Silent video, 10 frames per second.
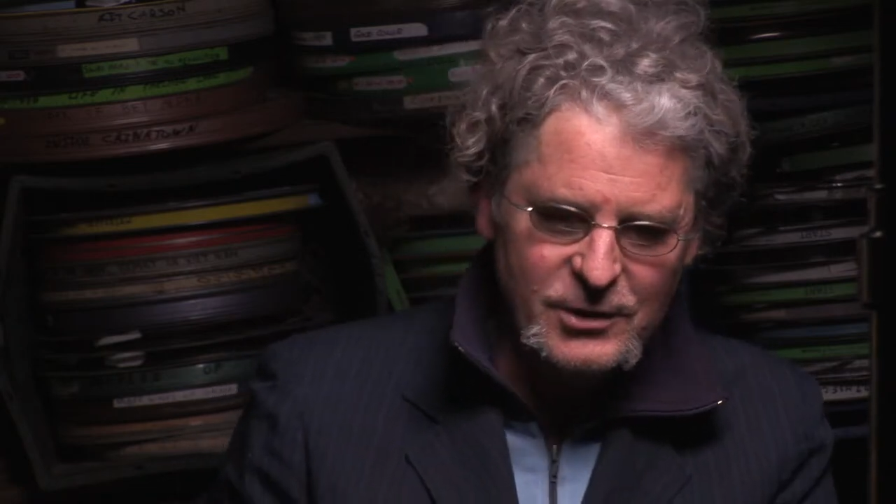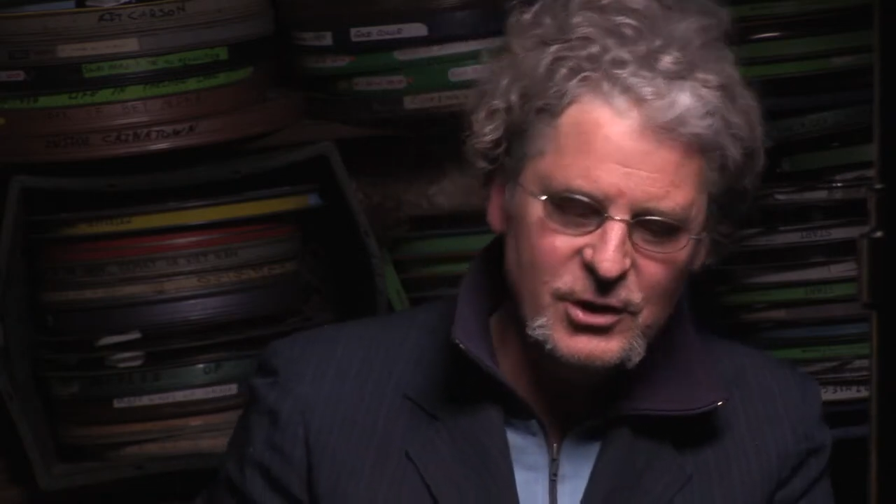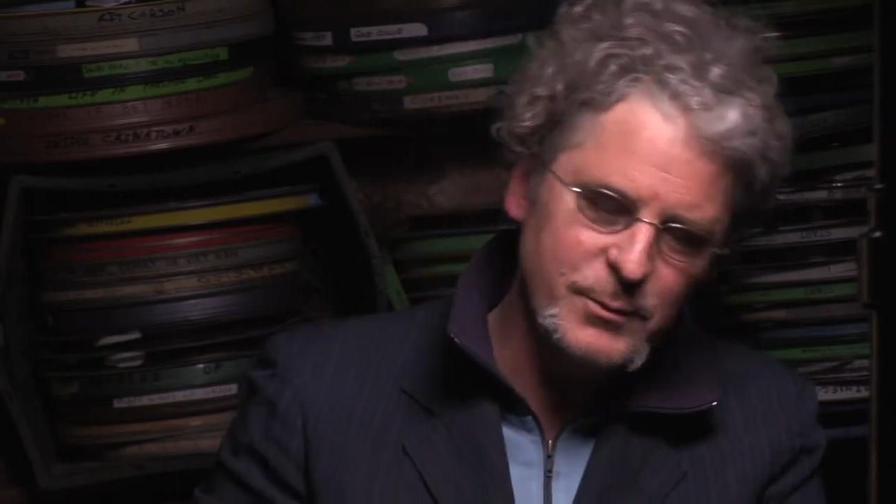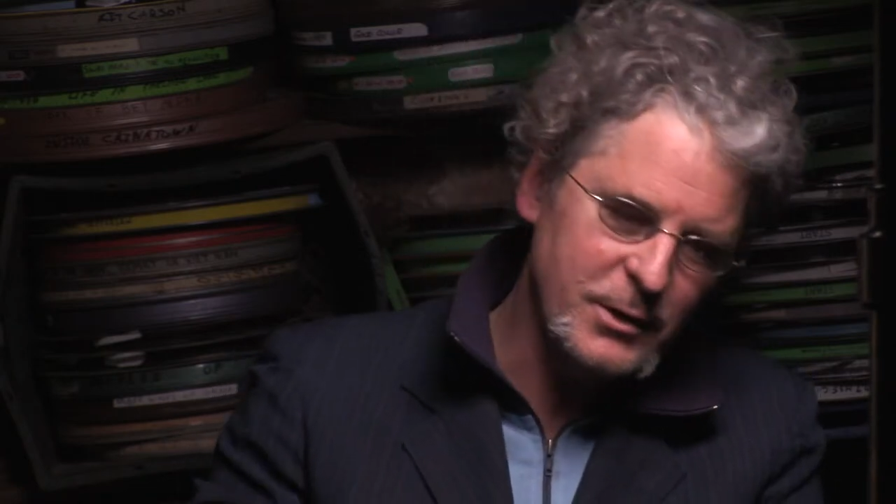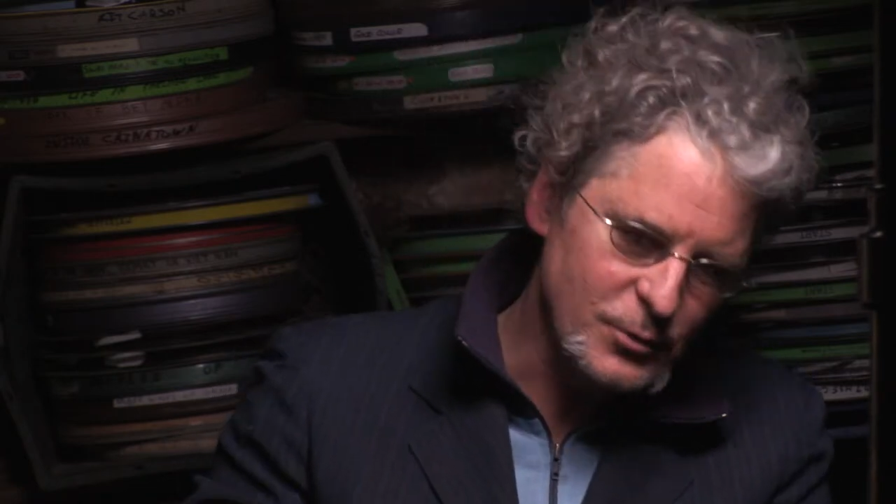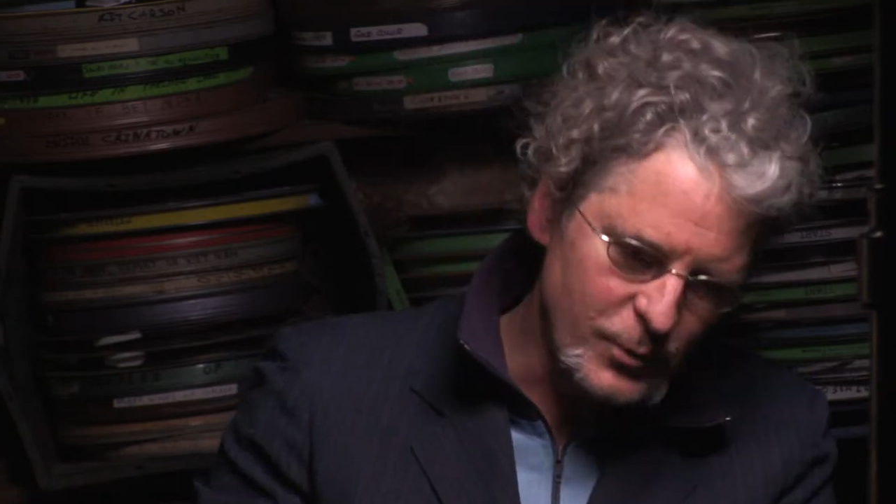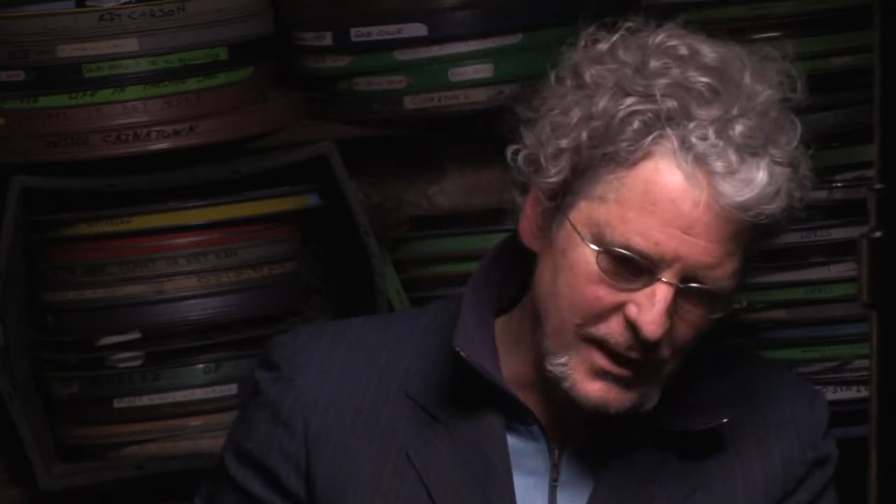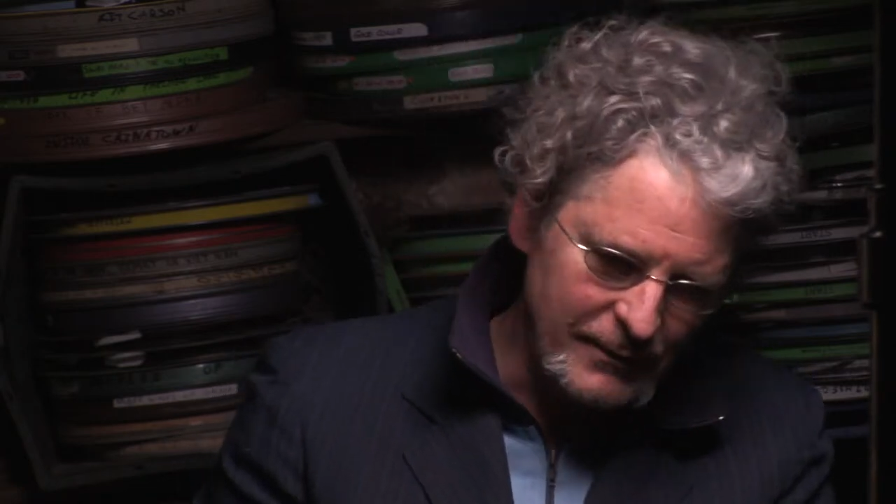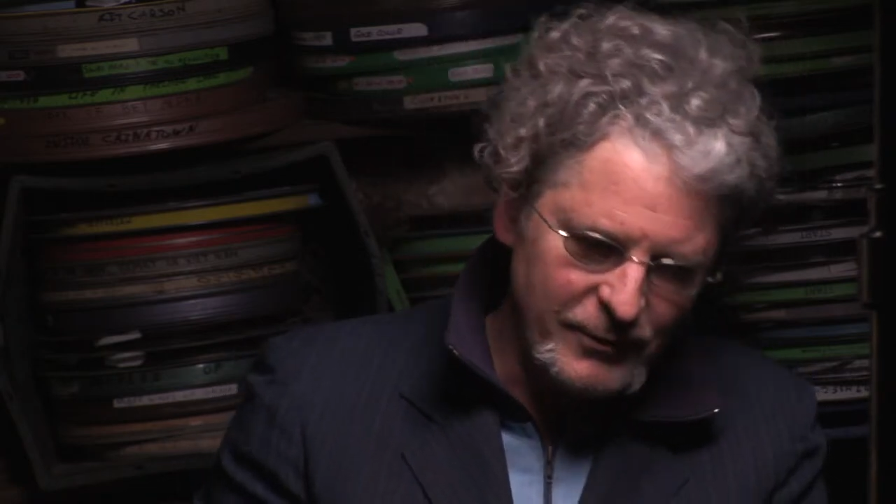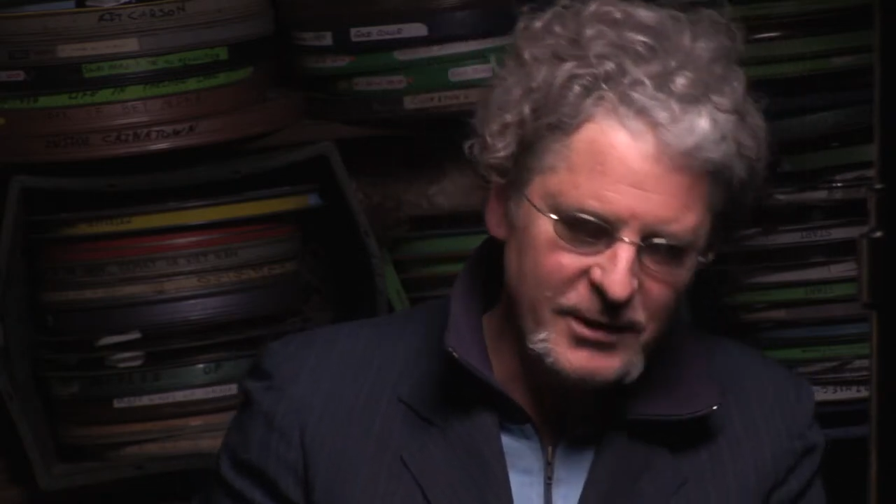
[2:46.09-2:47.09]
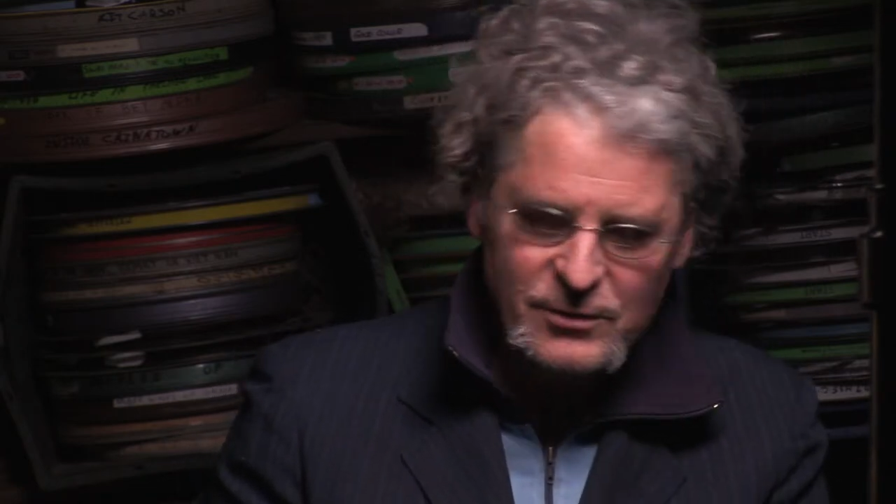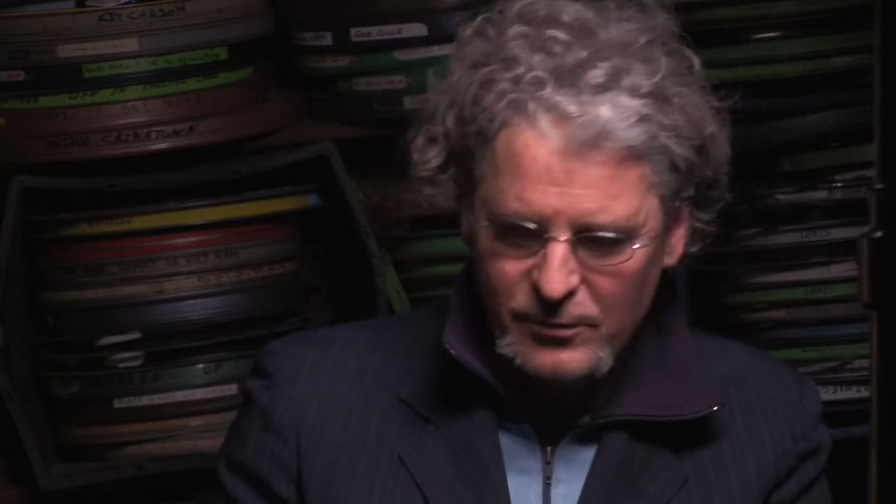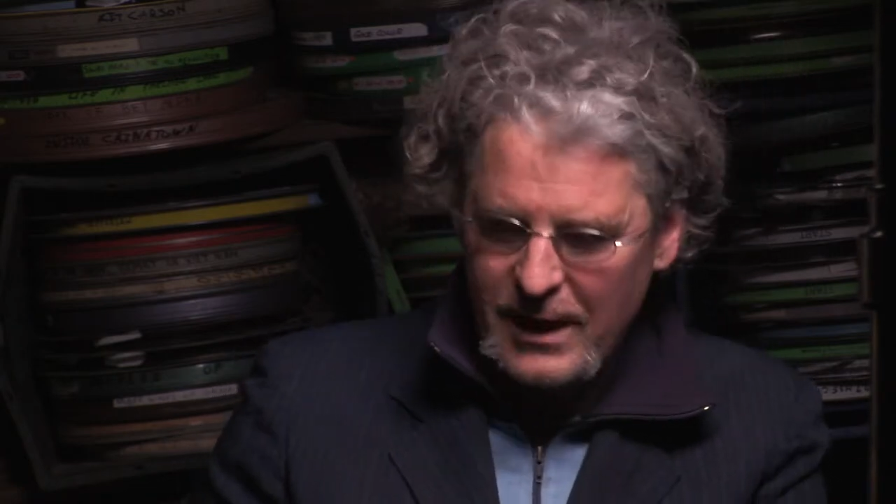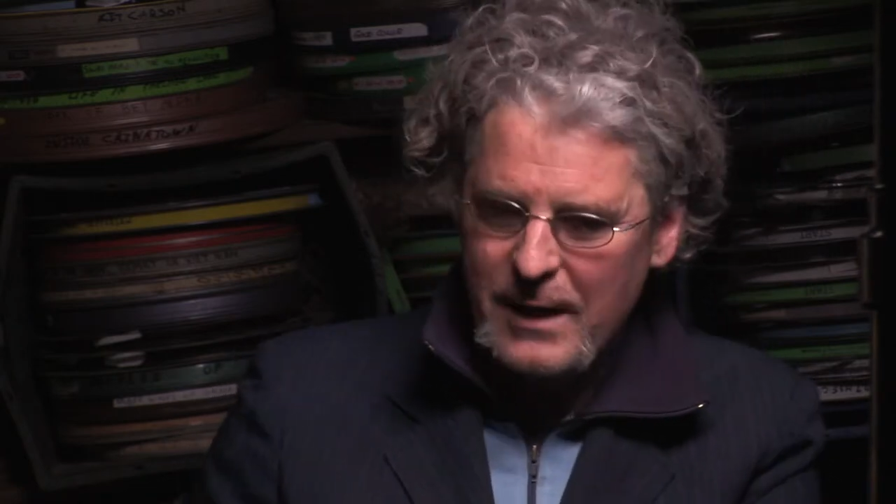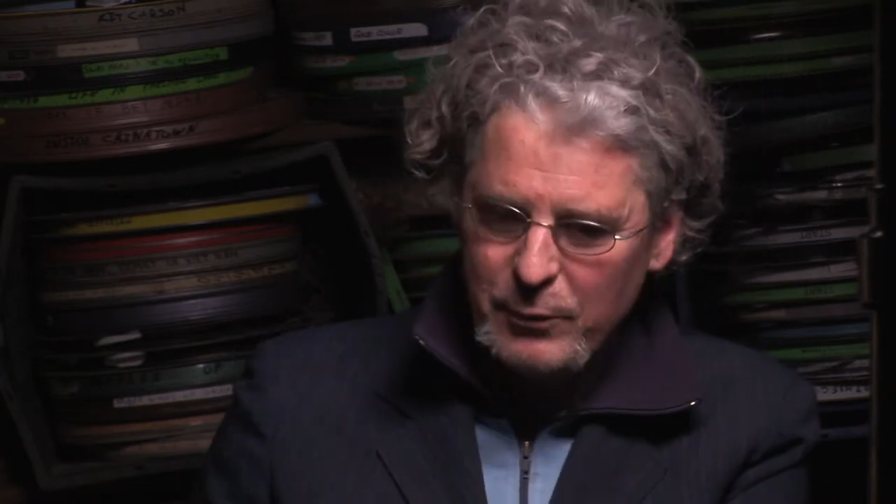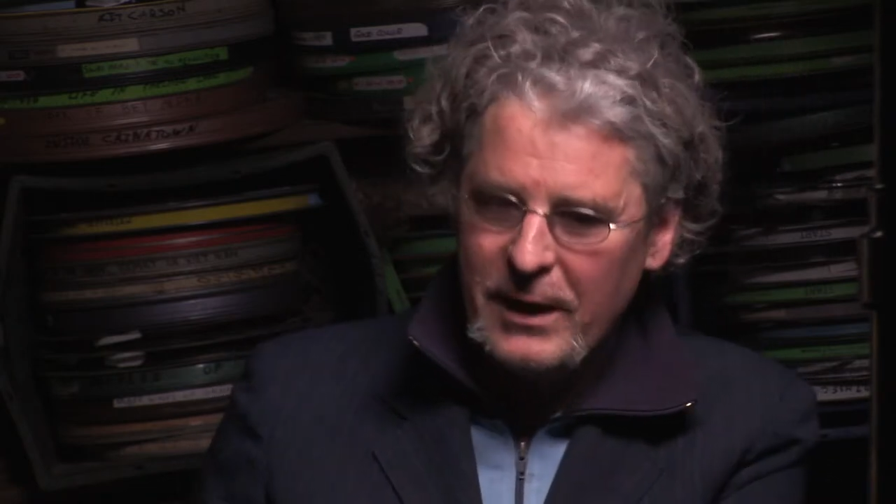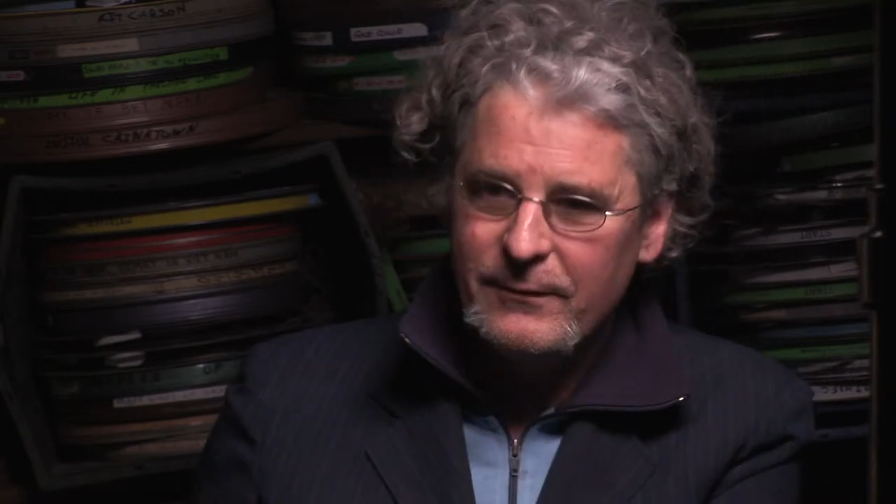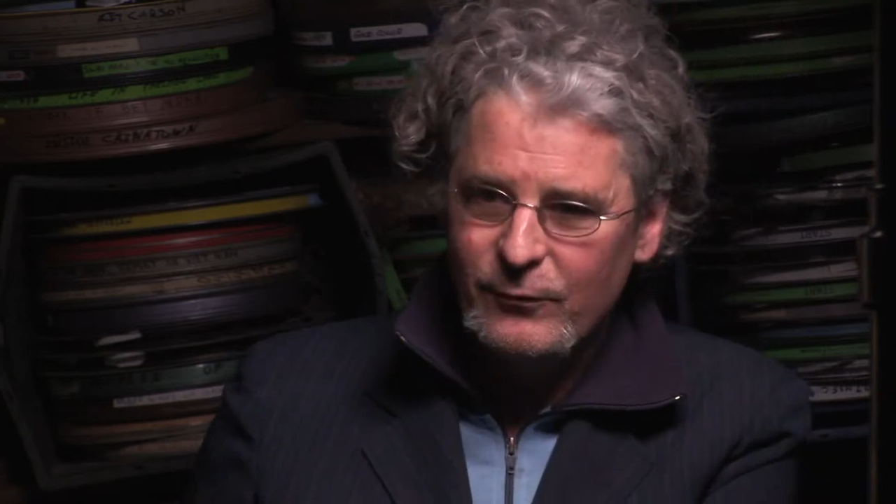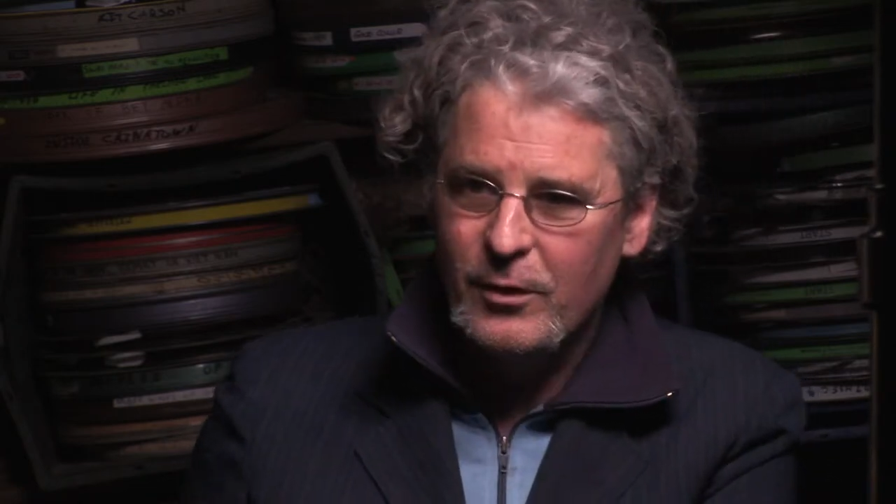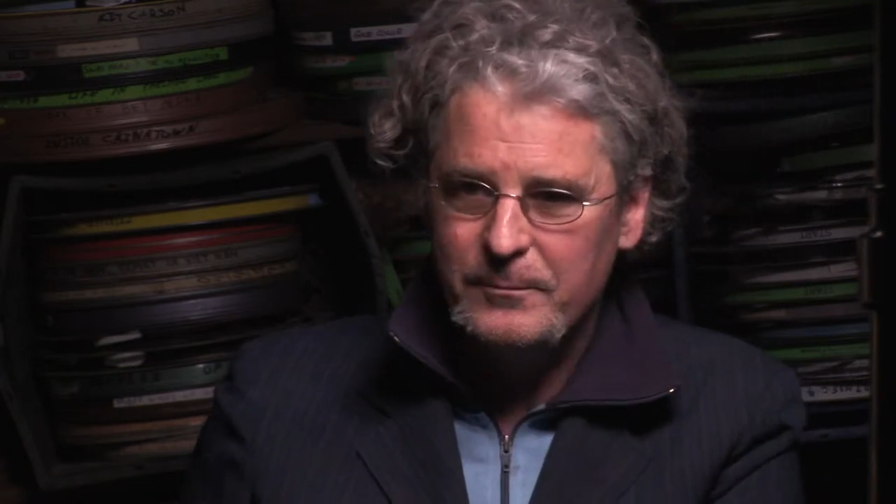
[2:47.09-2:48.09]
just because we have this or that
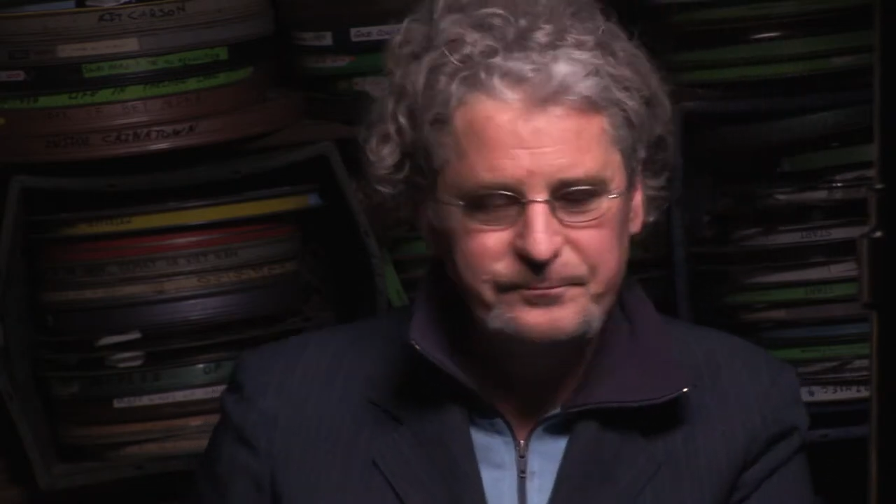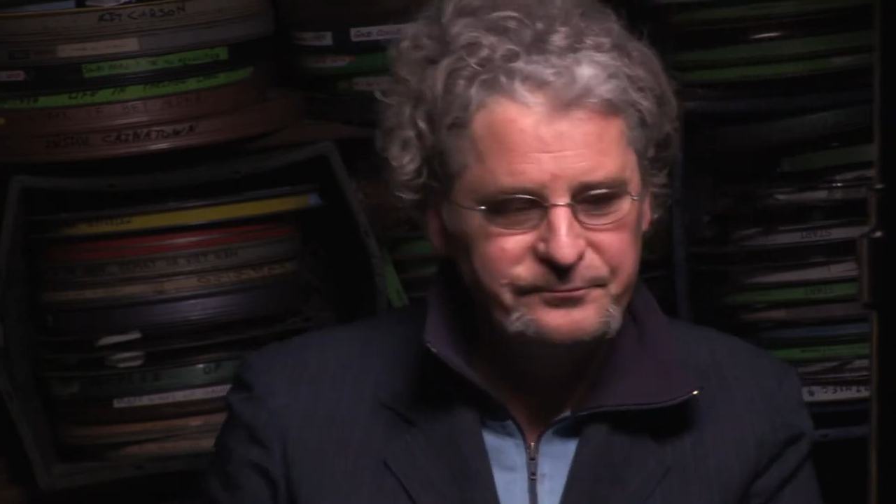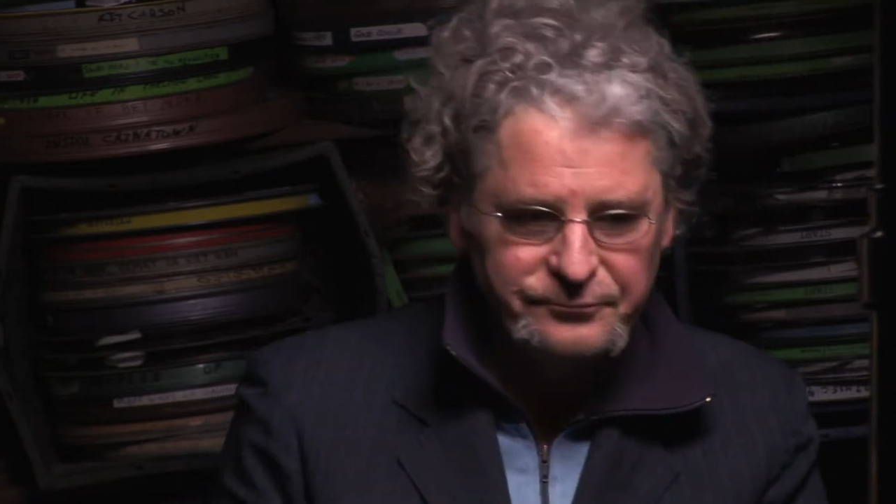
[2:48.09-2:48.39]
platform,